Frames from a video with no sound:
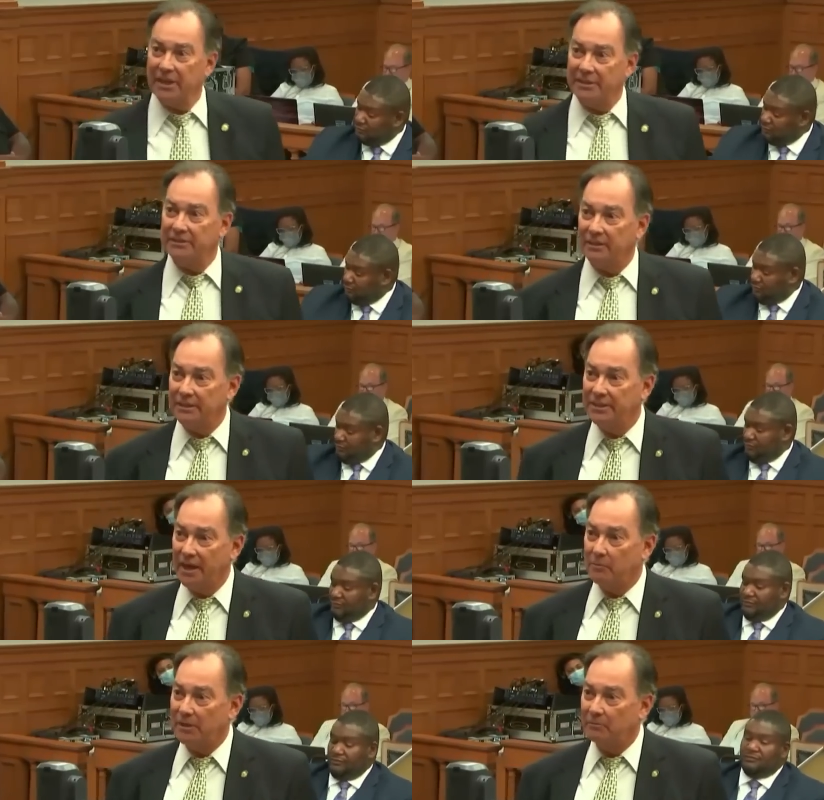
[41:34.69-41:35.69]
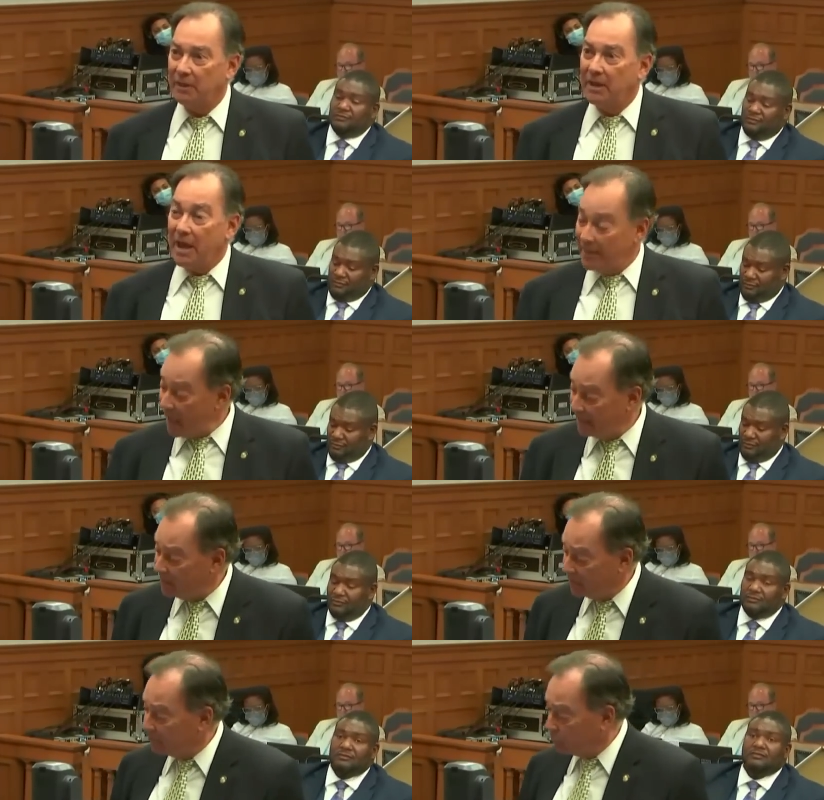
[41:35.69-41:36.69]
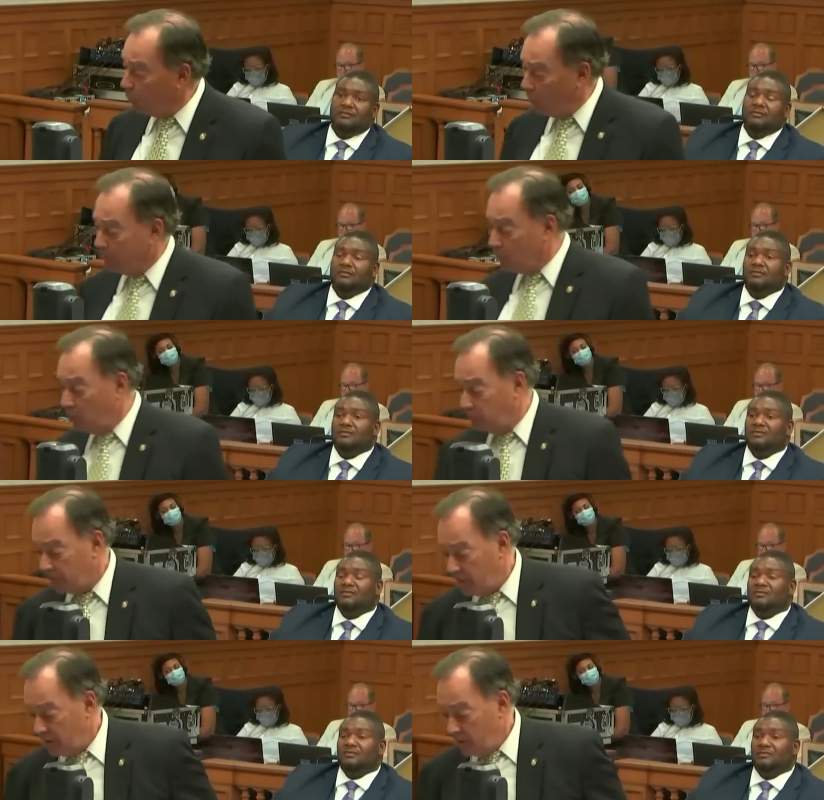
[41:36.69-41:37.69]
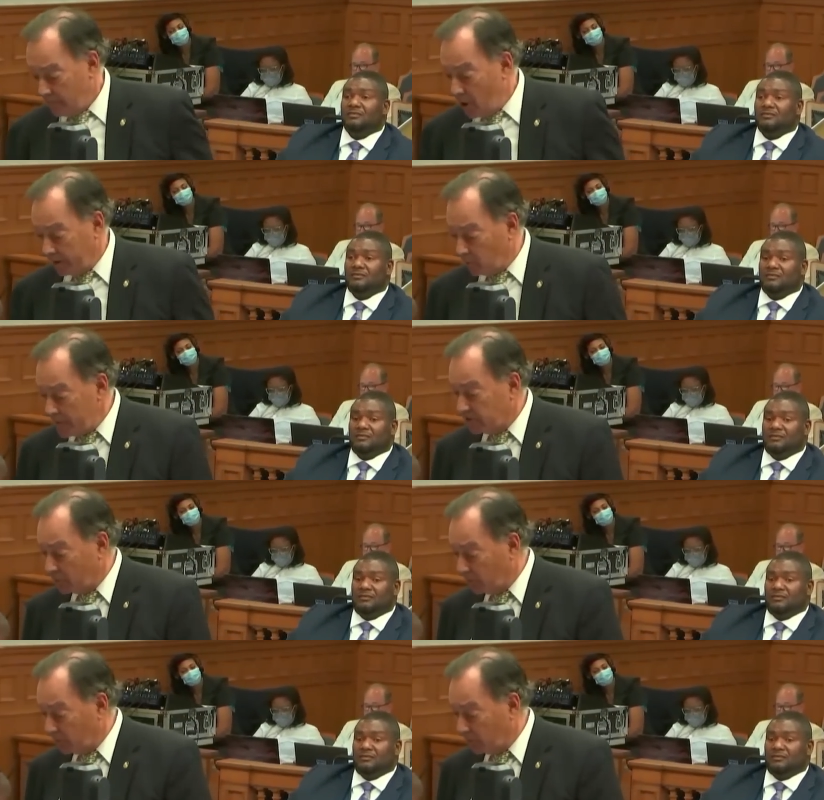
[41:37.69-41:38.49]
Speaker 1: are in the state's indictment. And that evidence will prove beyond a